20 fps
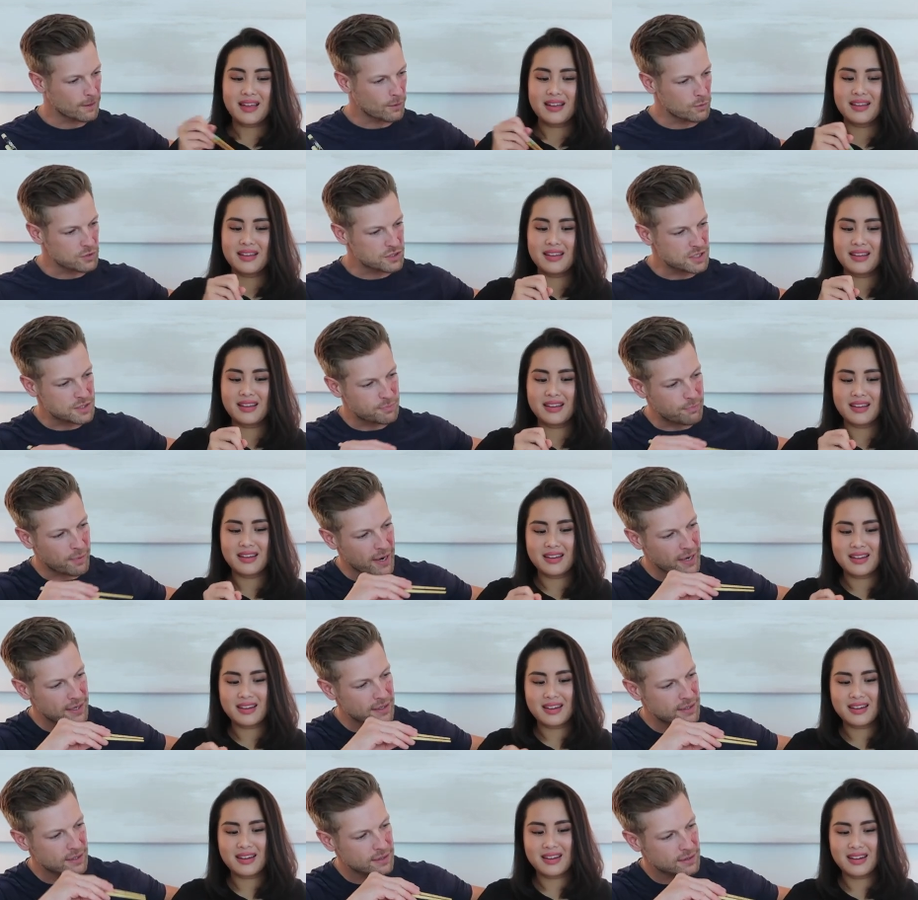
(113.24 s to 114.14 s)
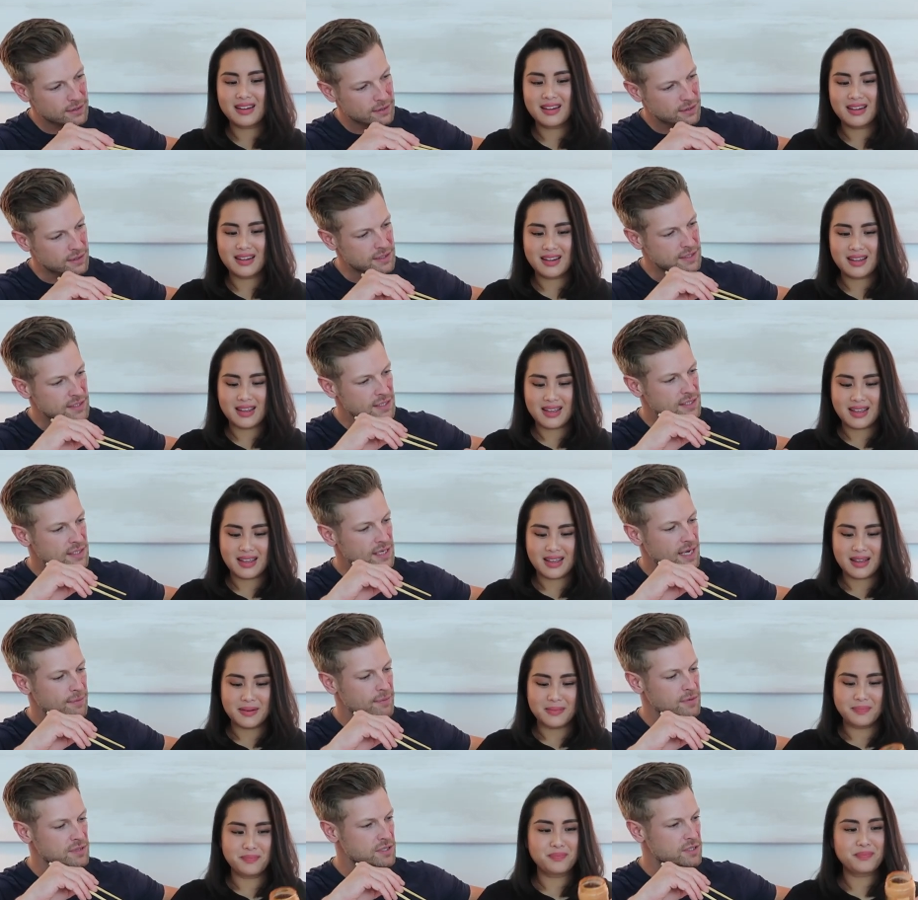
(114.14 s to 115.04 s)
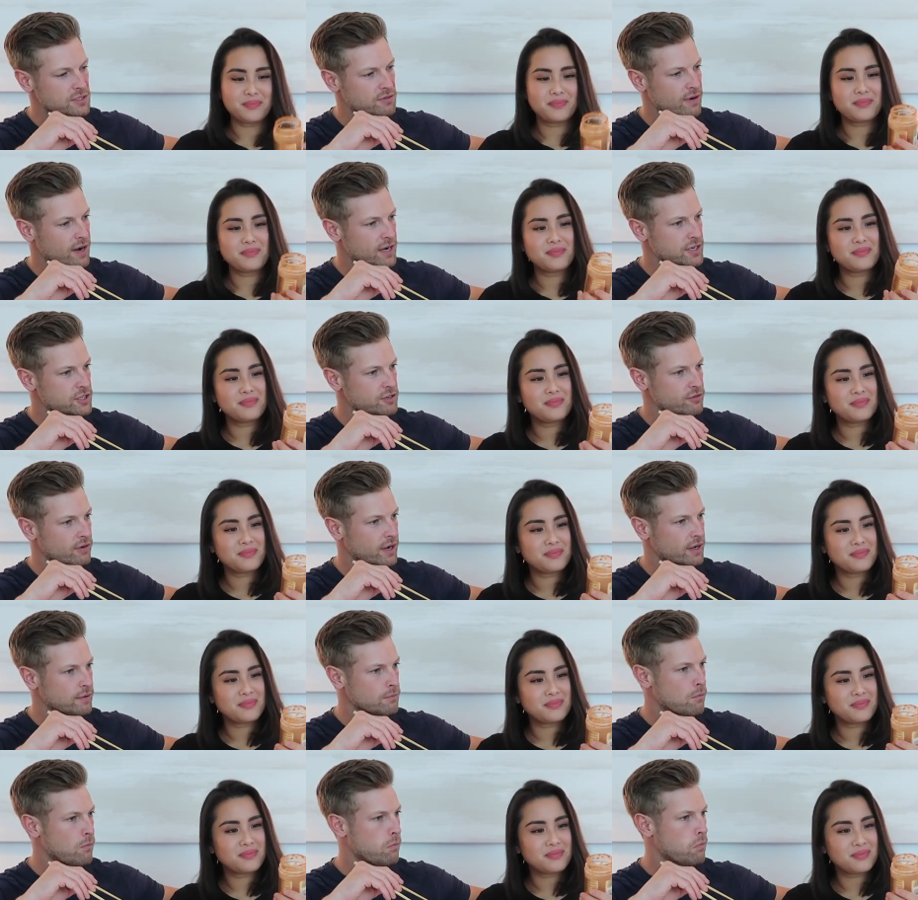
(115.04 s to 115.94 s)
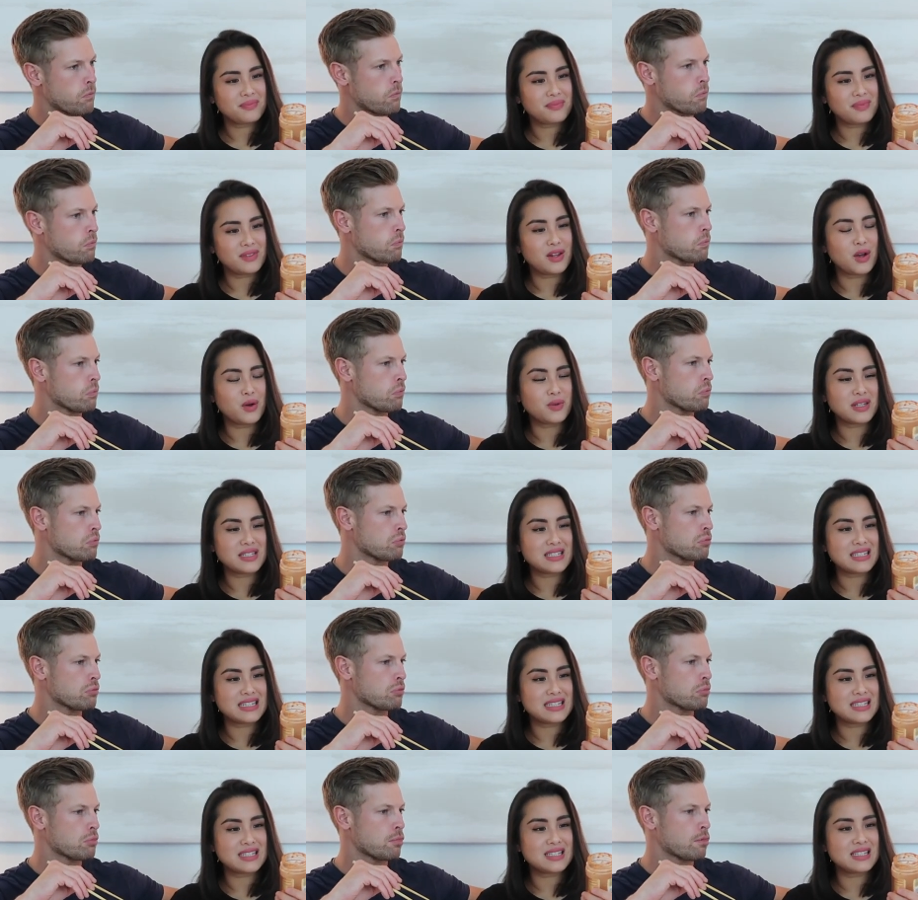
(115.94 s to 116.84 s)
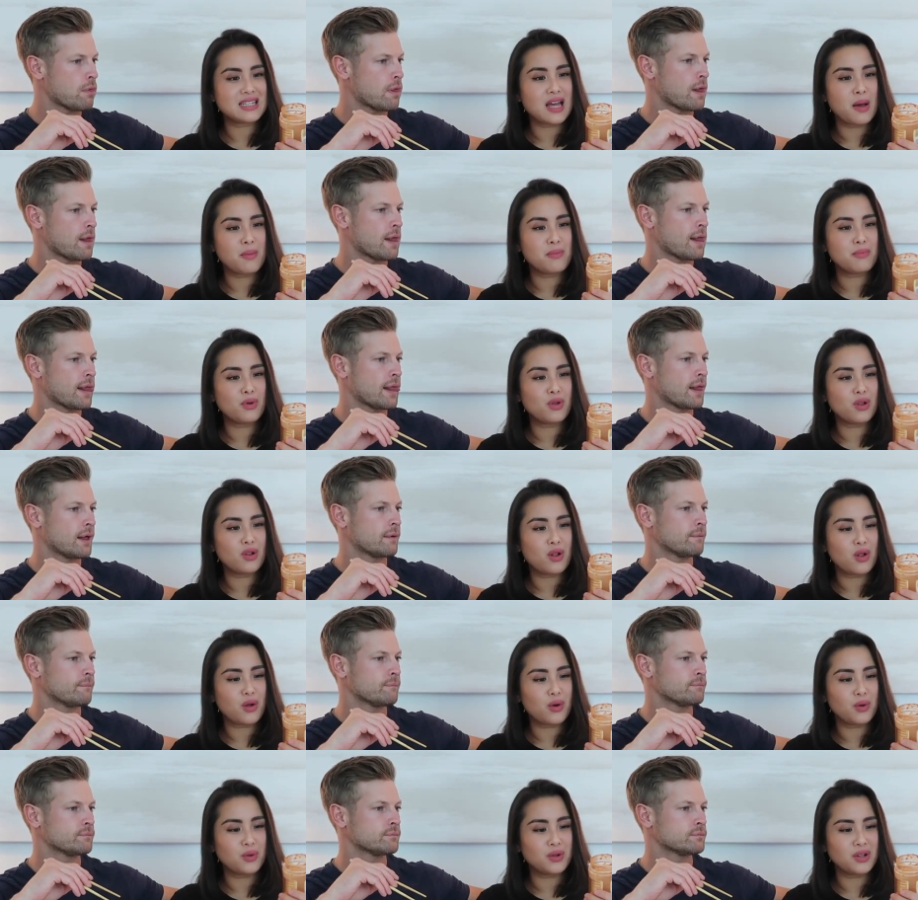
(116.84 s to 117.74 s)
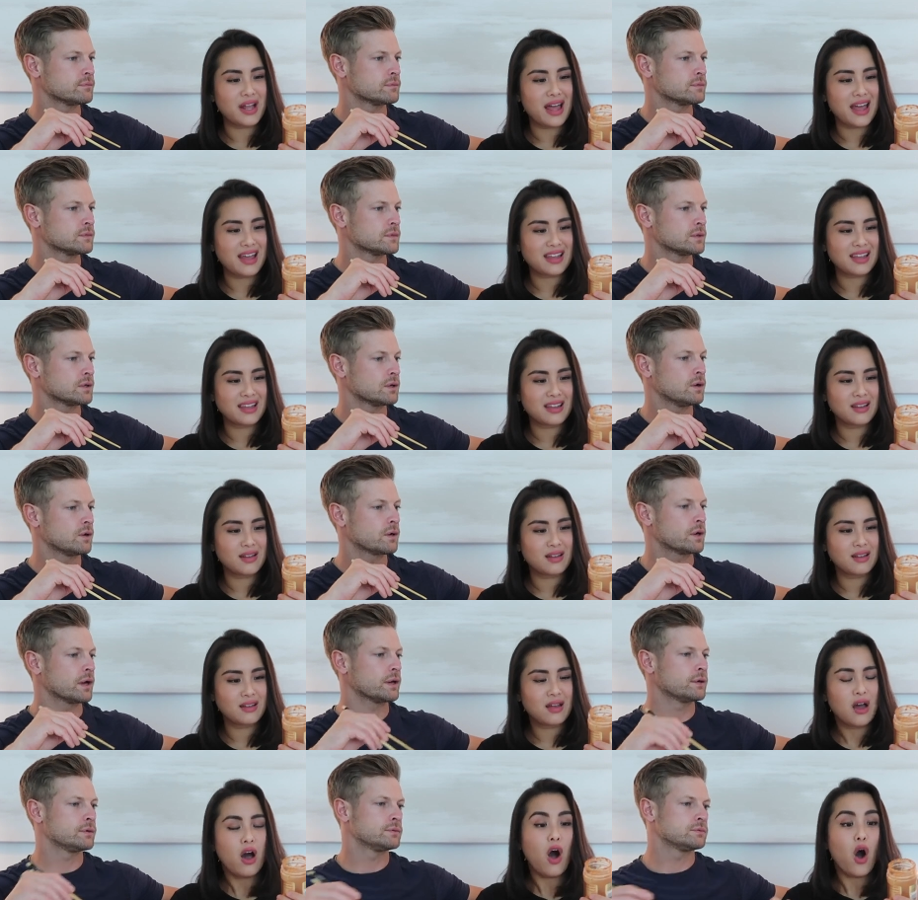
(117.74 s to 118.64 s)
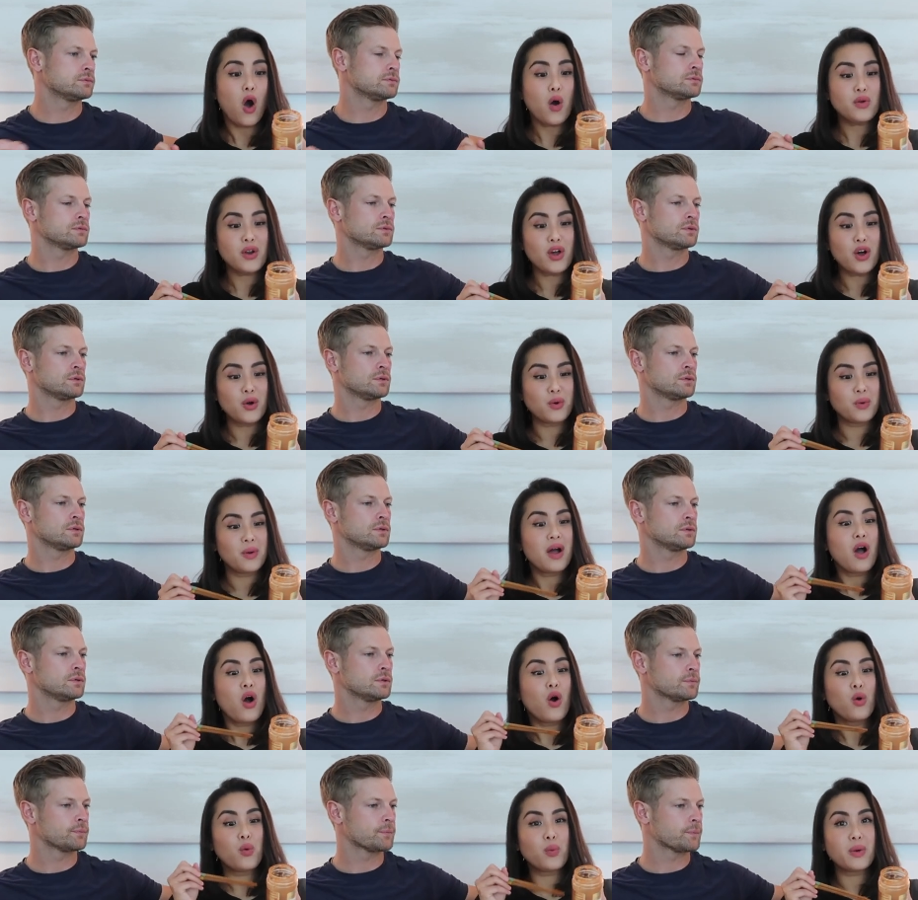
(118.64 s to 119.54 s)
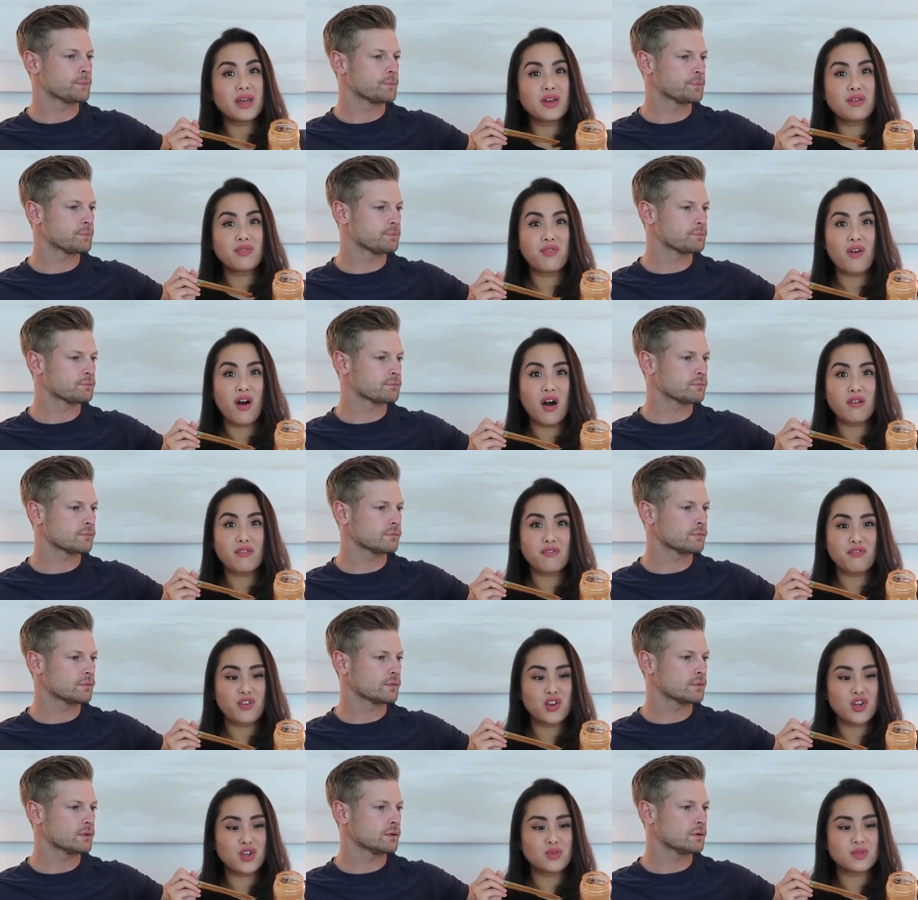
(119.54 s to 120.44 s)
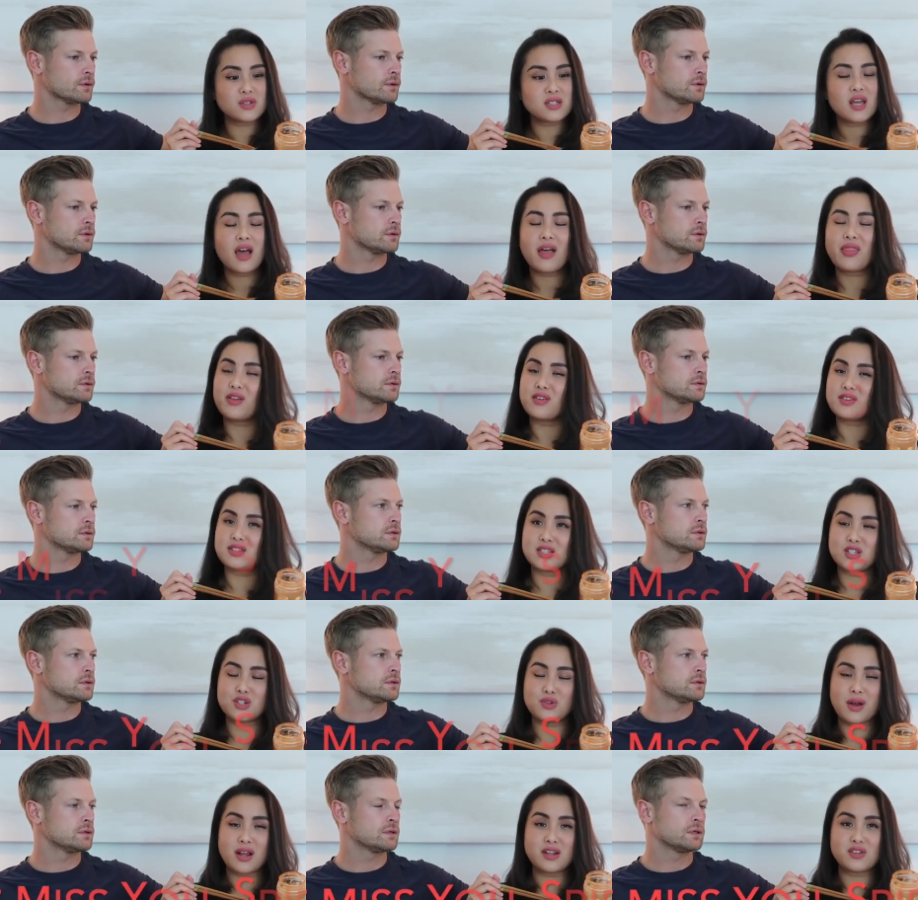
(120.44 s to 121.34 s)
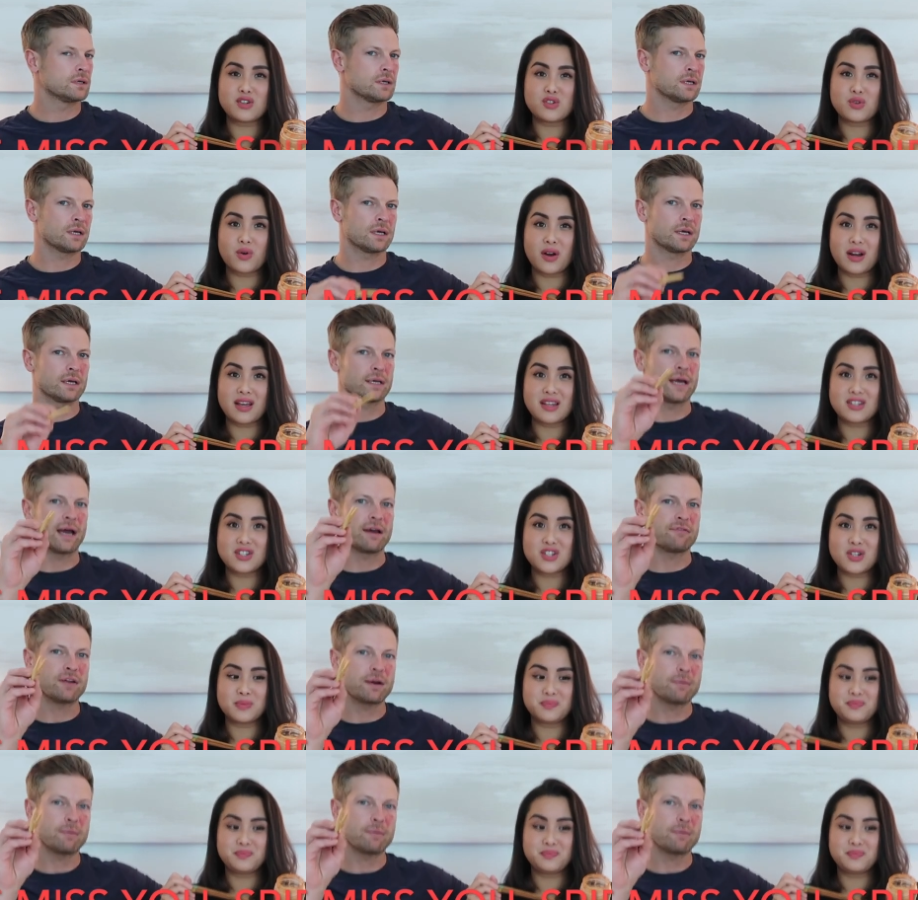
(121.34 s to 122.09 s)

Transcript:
Speaker 1: What's this brand? This is the same as the sriracha, right?
Speaker 2: No, this is Sambal Oelek. Okay. Oh no, Huy Fong Foods. There's a sriracha shortage. Yeah, if